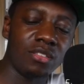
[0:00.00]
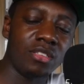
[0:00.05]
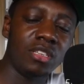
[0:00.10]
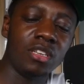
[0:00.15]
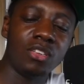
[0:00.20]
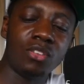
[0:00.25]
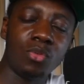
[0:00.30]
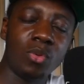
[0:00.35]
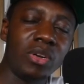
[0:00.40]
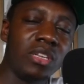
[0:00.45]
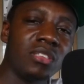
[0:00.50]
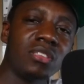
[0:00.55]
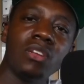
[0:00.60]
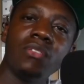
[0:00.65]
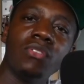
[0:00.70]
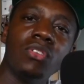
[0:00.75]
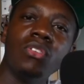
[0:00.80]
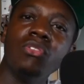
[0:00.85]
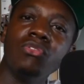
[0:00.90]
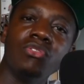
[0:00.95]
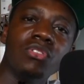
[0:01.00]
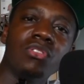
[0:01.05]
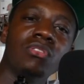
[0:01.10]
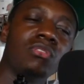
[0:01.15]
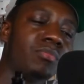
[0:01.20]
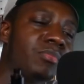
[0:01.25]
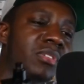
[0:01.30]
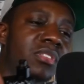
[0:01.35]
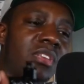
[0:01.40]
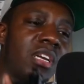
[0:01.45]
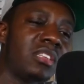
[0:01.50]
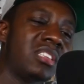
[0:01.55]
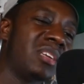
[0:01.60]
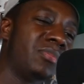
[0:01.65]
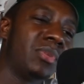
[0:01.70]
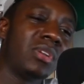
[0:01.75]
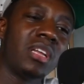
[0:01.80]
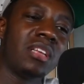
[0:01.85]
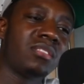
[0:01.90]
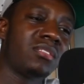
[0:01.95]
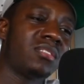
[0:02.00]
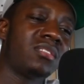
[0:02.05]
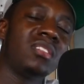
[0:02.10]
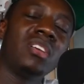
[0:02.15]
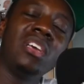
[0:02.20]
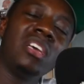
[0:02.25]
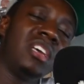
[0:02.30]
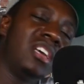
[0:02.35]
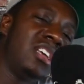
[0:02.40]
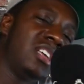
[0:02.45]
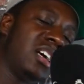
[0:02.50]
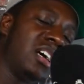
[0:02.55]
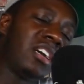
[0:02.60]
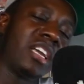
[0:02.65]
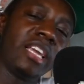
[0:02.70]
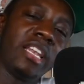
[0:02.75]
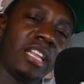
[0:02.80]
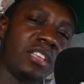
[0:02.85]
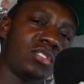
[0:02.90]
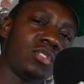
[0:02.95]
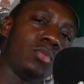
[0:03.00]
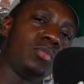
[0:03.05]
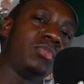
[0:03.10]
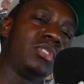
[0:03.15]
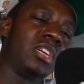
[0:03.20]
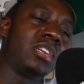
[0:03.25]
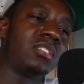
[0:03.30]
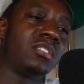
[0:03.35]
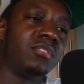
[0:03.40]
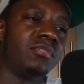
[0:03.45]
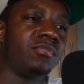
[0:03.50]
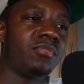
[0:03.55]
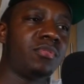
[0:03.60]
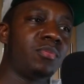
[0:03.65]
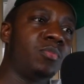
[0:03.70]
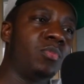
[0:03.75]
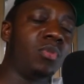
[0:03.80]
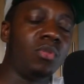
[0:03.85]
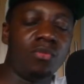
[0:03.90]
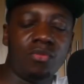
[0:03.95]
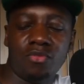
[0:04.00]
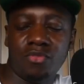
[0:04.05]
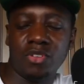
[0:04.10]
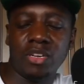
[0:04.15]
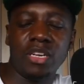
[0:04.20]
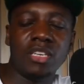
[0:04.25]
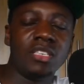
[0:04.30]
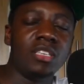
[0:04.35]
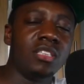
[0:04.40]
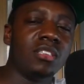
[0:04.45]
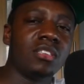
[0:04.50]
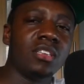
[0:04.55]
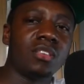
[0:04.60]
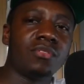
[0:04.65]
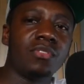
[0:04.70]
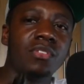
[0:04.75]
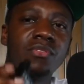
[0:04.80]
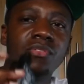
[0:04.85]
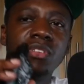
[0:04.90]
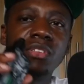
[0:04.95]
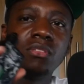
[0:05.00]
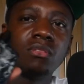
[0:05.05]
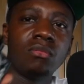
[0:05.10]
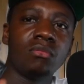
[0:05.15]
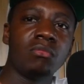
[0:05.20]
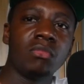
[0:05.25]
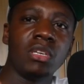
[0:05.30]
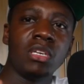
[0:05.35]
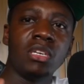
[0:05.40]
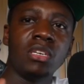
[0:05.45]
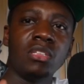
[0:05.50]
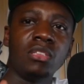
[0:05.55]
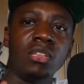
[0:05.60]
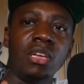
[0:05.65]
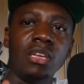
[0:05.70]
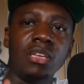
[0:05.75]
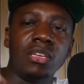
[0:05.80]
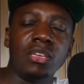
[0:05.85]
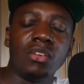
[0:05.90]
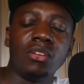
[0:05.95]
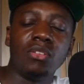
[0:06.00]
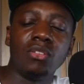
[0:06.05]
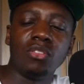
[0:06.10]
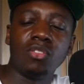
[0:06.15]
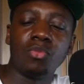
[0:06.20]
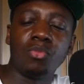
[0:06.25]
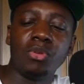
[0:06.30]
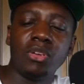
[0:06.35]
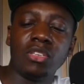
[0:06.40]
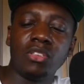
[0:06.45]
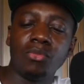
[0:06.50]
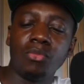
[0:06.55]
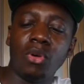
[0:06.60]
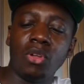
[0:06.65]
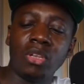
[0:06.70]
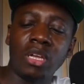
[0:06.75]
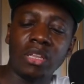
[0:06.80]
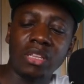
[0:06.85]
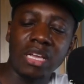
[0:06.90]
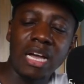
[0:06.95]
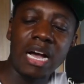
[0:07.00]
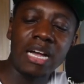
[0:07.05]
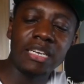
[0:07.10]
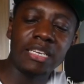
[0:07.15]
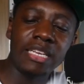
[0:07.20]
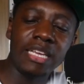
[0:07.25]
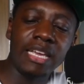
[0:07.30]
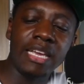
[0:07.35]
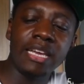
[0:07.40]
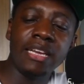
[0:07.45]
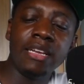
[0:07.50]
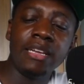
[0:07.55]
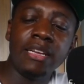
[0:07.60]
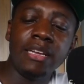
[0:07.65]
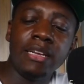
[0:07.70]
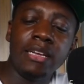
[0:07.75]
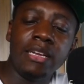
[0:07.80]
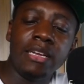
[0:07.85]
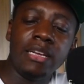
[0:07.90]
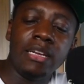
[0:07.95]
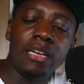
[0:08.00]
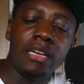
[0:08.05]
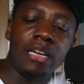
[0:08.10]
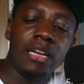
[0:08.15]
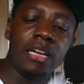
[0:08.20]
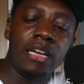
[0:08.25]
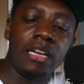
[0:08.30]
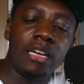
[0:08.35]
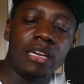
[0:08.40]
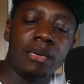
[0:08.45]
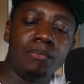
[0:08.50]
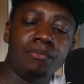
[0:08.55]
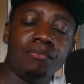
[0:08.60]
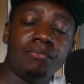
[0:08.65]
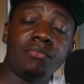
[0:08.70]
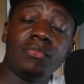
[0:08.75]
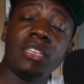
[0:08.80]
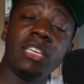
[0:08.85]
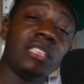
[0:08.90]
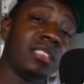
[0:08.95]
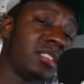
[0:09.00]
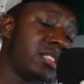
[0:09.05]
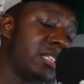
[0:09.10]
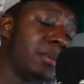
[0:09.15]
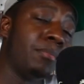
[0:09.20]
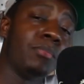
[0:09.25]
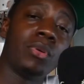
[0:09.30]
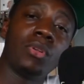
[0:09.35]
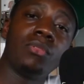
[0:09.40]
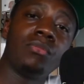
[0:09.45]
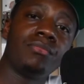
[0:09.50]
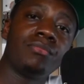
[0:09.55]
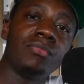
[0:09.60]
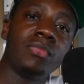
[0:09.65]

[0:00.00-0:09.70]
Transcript: see it 2700 besides that, but that's, again, that's subjective. But for 18650s, yeah, you can, it's pretty small. Now the RDA, it's simple.